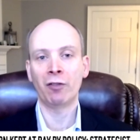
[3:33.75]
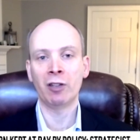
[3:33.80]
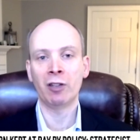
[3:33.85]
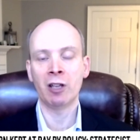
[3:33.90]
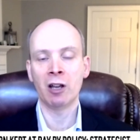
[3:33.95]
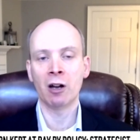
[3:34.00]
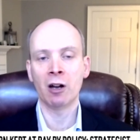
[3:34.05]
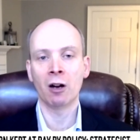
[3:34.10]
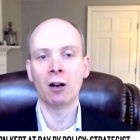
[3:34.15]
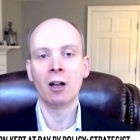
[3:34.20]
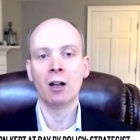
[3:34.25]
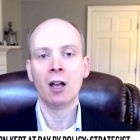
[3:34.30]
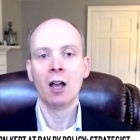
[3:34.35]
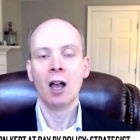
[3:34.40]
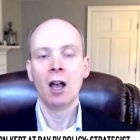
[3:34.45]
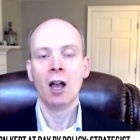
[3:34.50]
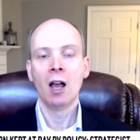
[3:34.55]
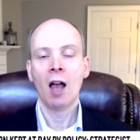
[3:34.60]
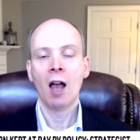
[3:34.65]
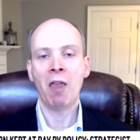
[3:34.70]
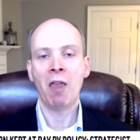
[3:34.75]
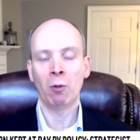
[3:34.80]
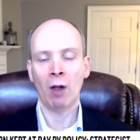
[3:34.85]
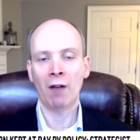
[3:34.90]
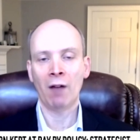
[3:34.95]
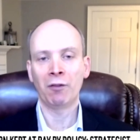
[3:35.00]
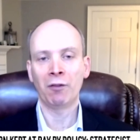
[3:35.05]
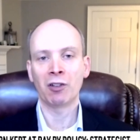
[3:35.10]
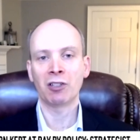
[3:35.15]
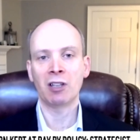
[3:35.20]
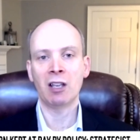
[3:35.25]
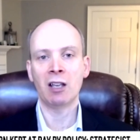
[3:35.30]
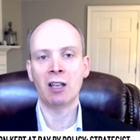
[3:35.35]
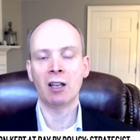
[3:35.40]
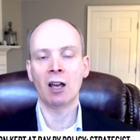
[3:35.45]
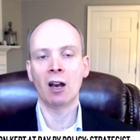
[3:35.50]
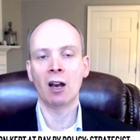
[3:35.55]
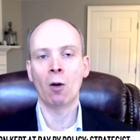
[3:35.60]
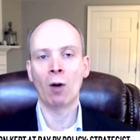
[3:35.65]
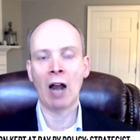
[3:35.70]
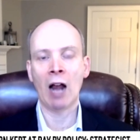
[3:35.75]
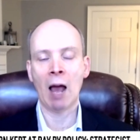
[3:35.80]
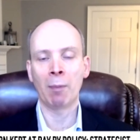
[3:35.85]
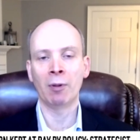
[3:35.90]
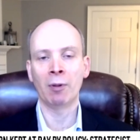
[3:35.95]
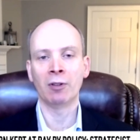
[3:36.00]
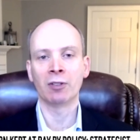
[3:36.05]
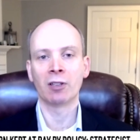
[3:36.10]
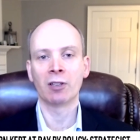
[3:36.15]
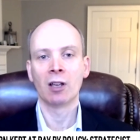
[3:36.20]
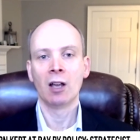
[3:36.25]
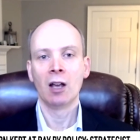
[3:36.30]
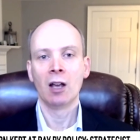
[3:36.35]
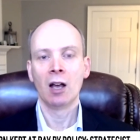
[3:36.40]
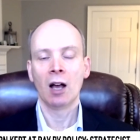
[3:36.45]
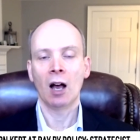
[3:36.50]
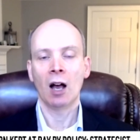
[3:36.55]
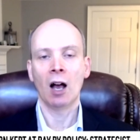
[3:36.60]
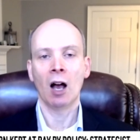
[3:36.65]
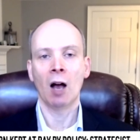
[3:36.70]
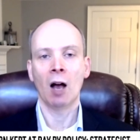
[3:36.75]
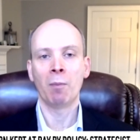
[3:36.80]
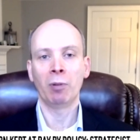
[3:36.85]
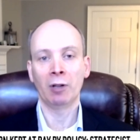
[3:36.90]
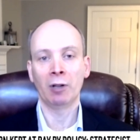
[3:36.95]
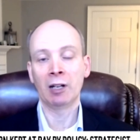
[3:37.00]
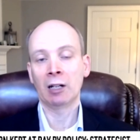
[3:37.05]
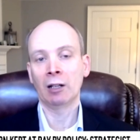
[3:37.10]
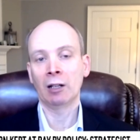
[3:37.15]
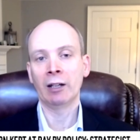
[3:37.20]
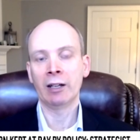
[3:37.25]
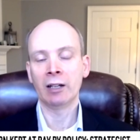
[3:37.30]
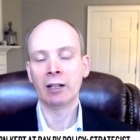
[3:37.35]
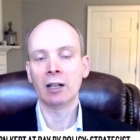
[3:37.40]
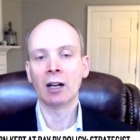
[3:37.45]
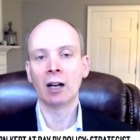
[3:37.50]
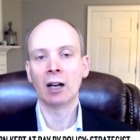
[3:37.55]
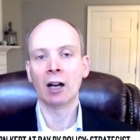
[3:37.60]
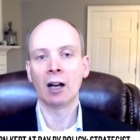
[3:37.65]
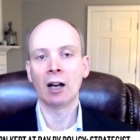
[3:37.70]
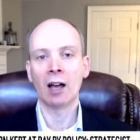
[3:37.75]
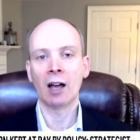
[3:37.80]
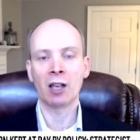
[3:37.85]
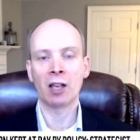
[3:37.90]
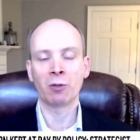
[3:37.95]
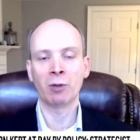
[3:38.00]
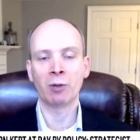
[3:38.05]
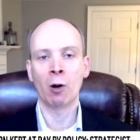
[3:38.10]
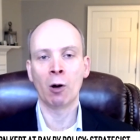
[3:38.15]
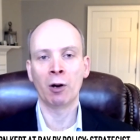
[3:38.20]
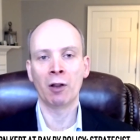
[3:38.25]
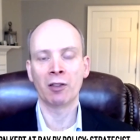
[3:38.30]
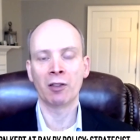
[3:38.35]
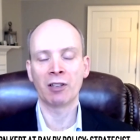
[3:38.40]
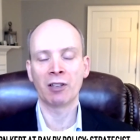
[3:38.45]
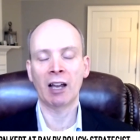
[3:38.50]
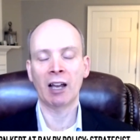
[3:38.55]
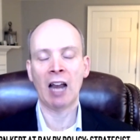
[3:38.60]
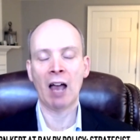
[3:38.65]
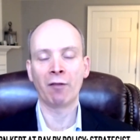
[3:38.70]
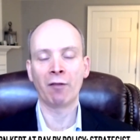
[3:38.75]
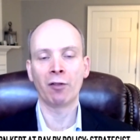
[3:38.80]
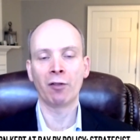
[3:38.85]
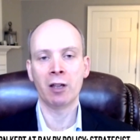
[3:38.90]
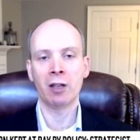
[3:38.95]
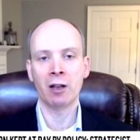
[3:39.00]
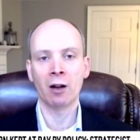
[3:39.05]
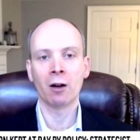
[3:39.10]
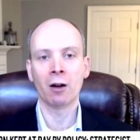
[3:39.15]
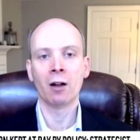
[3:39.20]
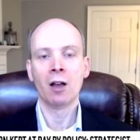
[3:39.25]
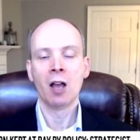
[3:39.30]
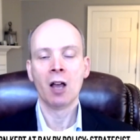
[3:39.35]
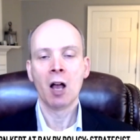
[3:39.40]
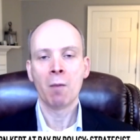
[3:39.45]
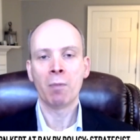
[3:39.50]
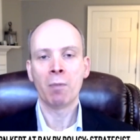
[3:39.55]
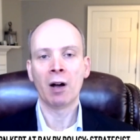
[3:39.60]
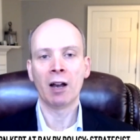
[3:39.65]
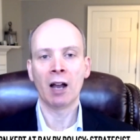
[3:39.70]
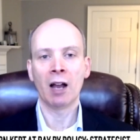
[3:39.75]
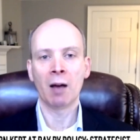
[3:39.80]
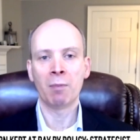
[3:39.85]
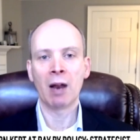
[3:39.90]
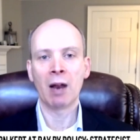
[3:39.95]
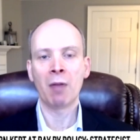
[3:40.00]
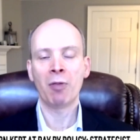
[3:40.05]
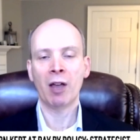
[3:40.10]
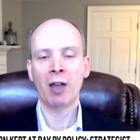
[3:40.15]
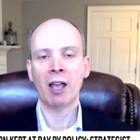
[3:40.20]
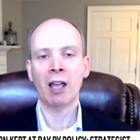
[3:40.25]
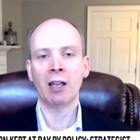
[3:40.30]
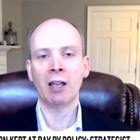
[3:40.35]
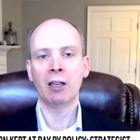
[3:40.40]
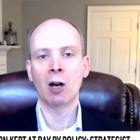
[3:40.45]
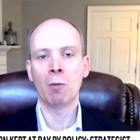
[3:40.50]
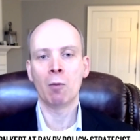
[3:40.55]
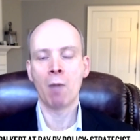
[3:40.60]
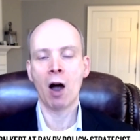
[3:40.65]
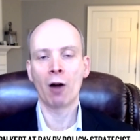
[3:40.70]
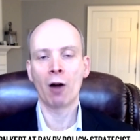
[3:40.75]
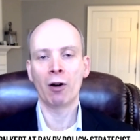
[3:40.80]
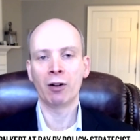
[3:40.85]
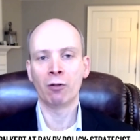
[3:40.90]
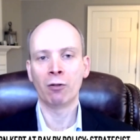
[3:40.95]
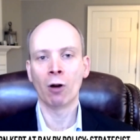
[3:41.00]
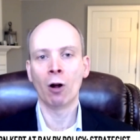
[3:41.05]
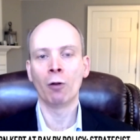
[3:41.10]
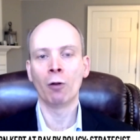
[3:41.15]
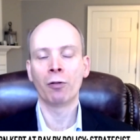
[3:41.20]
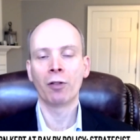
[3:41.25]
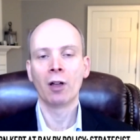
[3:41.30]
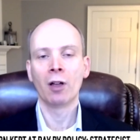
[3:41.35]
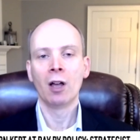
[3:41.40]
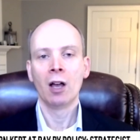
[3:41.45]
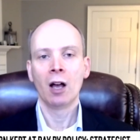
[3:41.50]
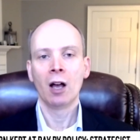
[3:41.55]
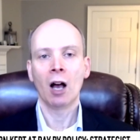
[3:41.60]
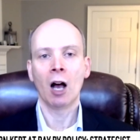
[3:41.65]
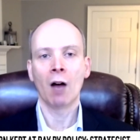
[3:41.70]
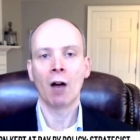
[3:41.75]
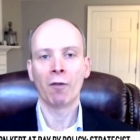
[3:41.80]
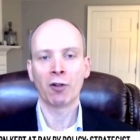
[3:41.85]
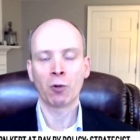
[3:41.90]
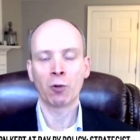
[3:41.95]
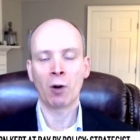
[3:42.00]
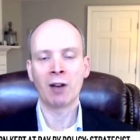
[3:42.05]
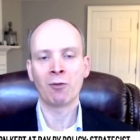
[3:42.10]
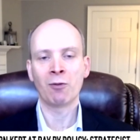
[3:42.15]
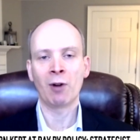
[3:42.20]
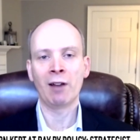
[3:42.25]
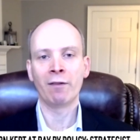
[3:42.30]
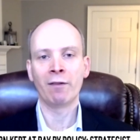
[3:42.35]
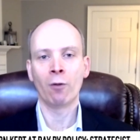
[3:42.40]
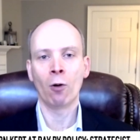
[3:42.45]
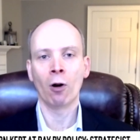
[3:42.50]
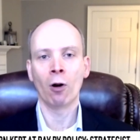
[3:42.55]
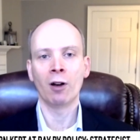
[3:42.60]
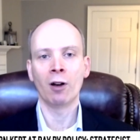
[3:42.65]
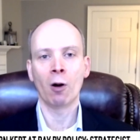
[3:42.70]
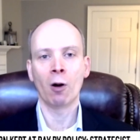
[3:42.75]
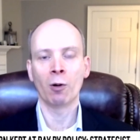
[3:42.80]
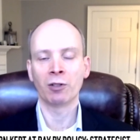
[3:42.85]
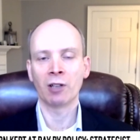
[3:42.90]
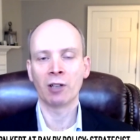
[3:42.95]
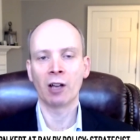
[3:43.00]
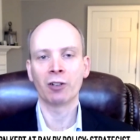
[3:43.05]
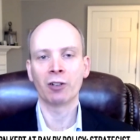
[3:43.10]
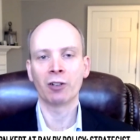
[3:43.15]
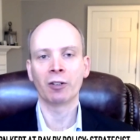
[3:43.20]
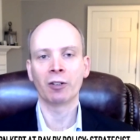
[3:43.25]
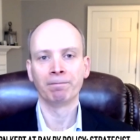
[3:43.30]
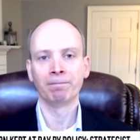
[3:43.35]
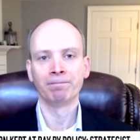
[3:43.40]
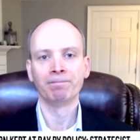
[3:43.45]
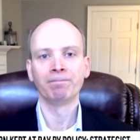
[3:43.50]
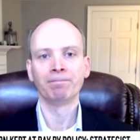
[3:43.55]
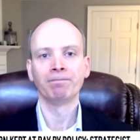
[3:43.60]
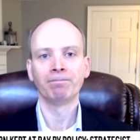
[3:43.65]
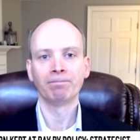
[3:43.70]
half of the year, and then we'll have to see, what happens politically as we go into the second half of the year. But I'm thinking, moderate growth for 2024, no recession.